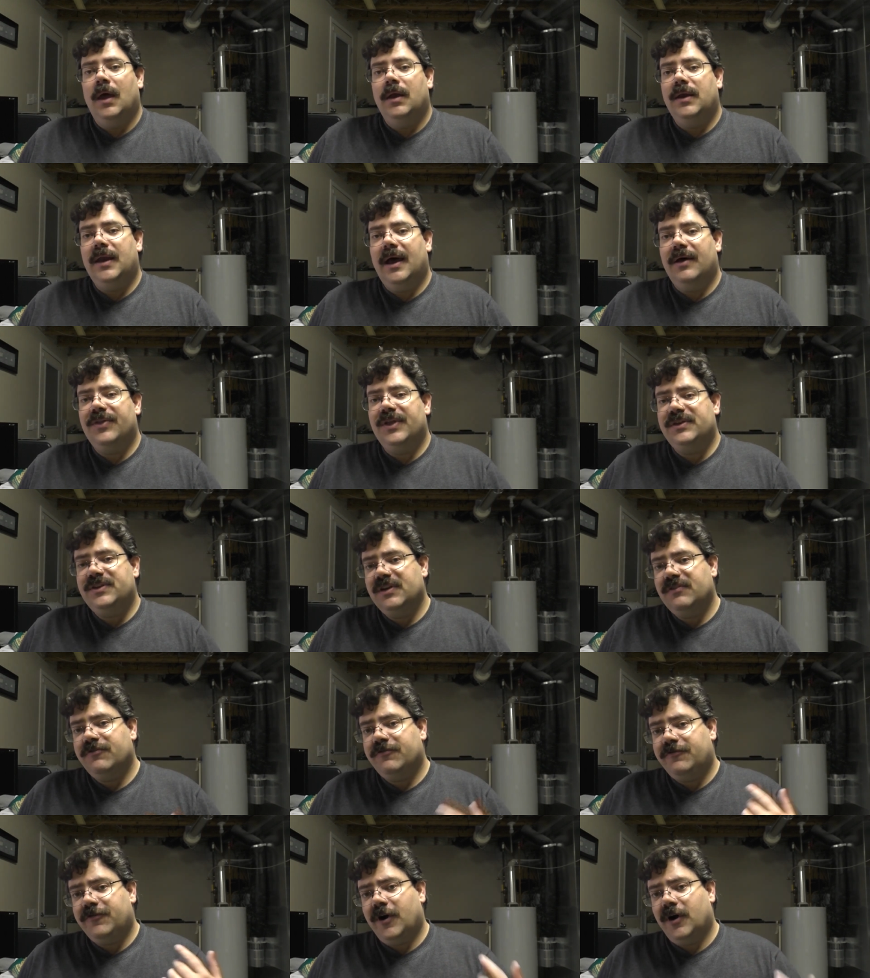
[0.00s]
Now, they
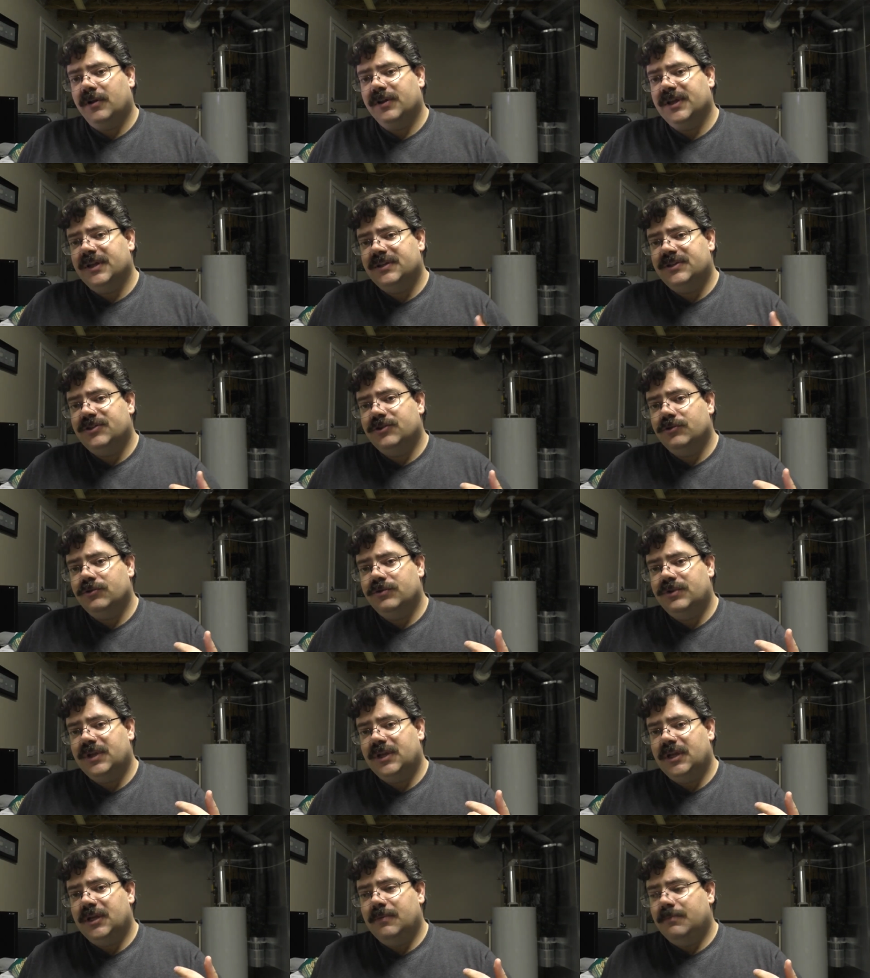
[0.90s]
did fall into
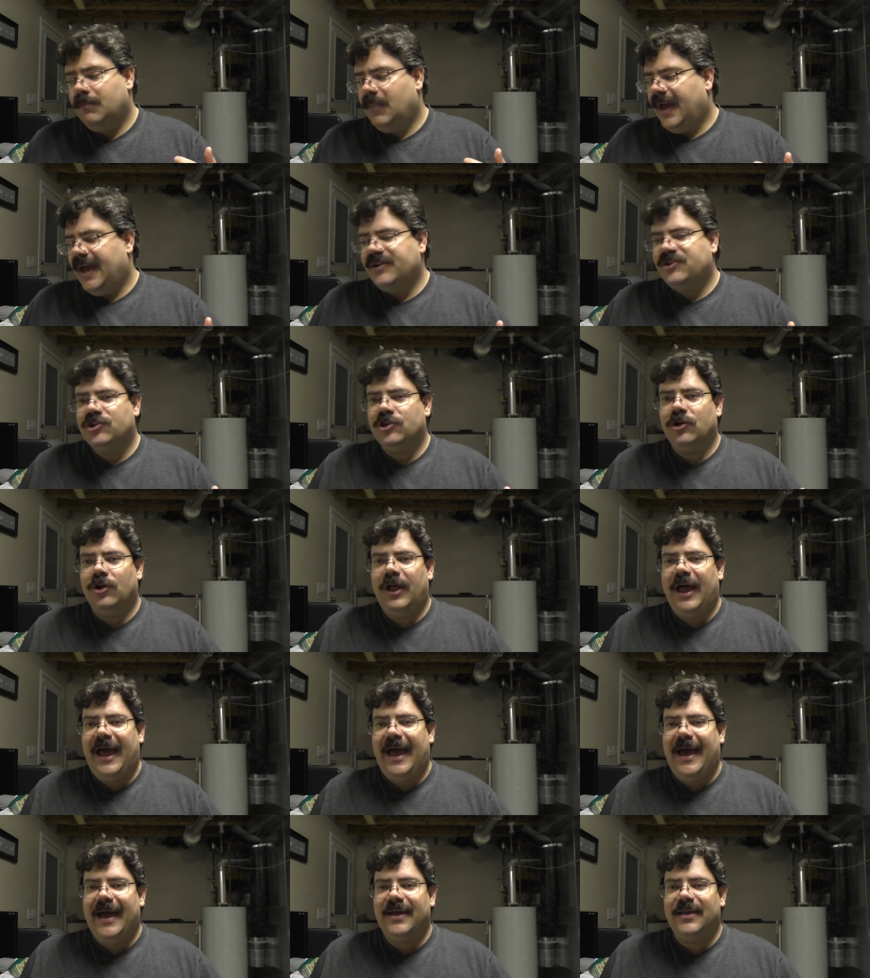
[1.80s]
the magical
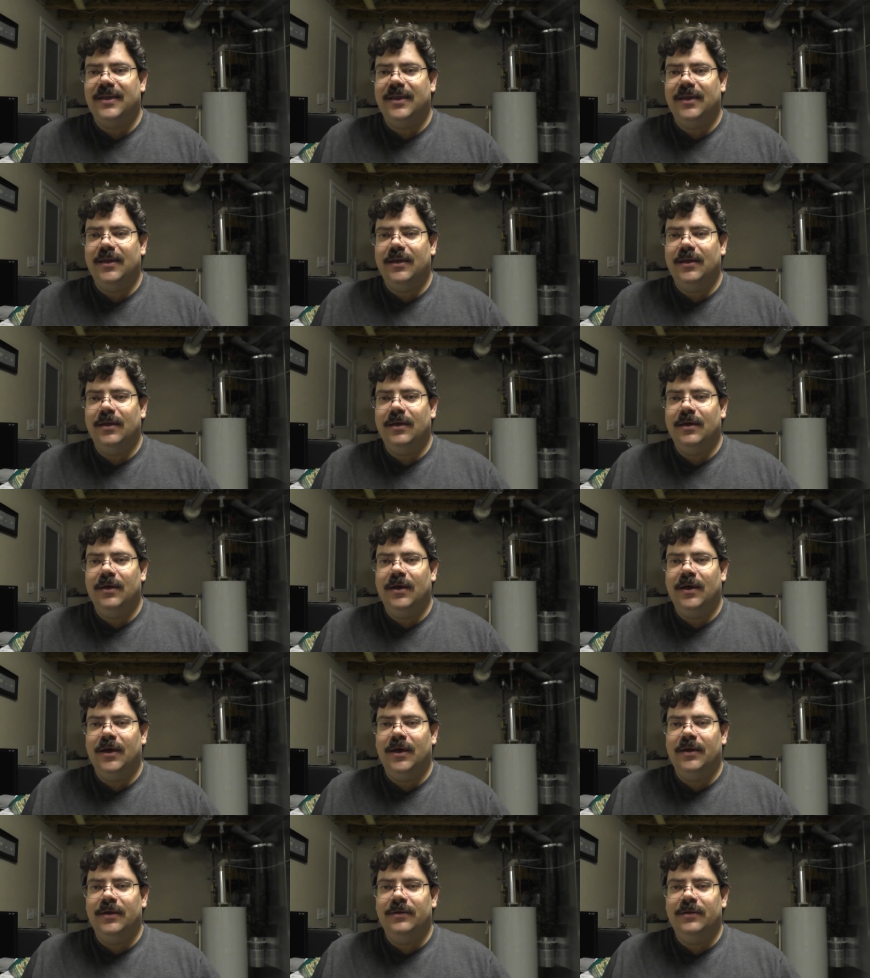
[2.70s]
hacking
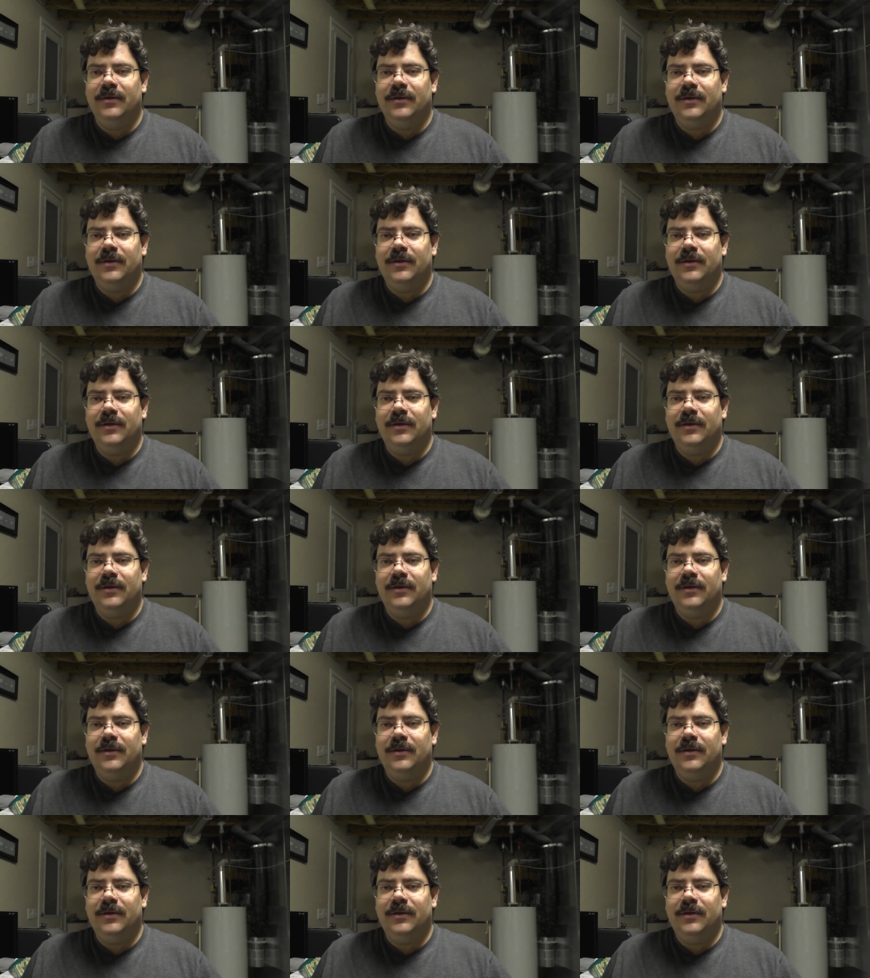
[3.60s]
uh,